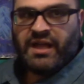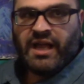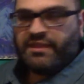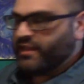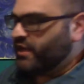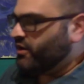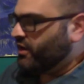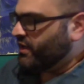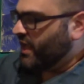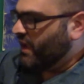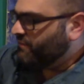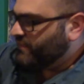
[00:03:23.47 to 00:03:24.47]
And then you're going
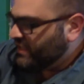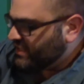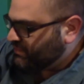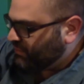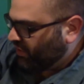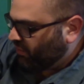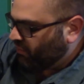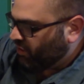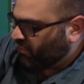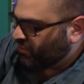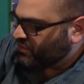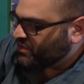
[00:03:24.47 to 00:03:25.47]
to have these spill
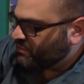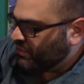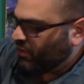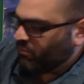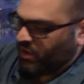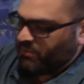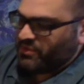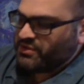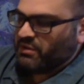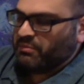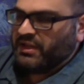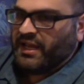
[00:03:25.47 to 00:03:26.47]
marbles. Spill marbles
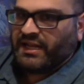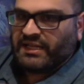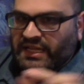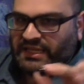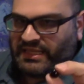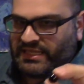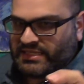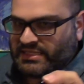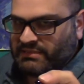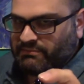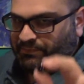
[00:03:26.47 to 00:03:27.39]
are black like this.